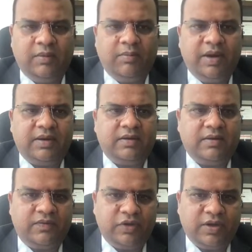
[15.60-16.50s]
But
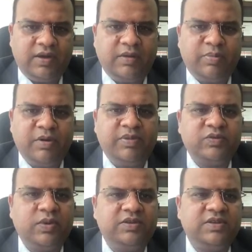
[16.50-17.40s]
for the current
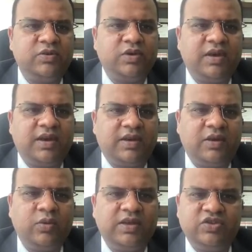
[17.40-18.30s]
purpose, we are just looking at
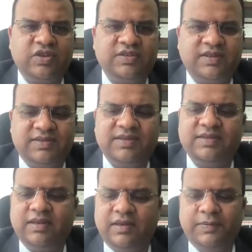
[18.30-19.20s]
equity shares and
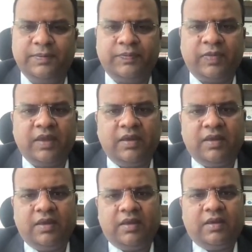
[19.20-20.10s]
CCD.
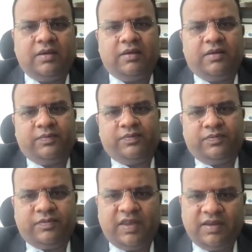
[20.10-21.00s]

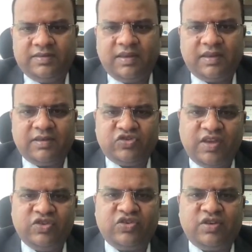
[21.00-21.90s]
There is the
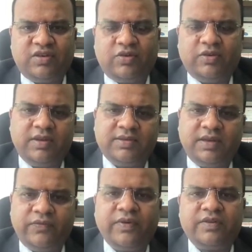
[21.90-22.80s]
change, or there is a
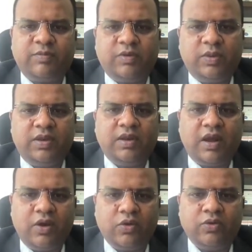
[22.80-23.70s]
difference between
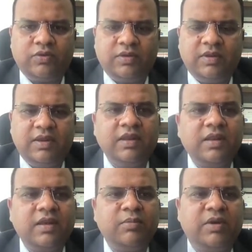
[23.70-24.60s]
how the
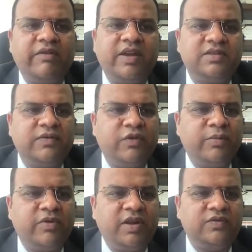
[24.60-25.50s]
income arising
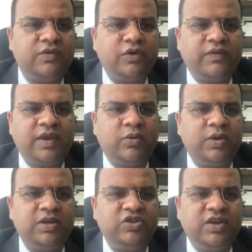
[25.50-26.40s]
from transfer of
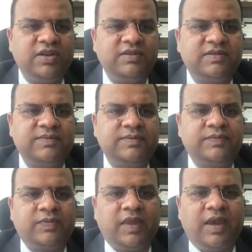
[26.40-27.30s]
equity shares
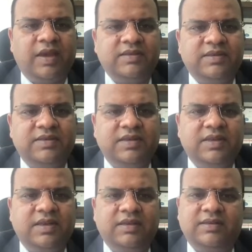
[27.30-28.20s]
and
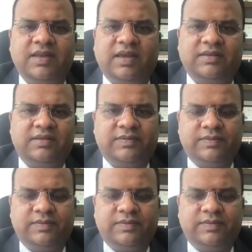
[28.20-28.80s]
CCD is taxed.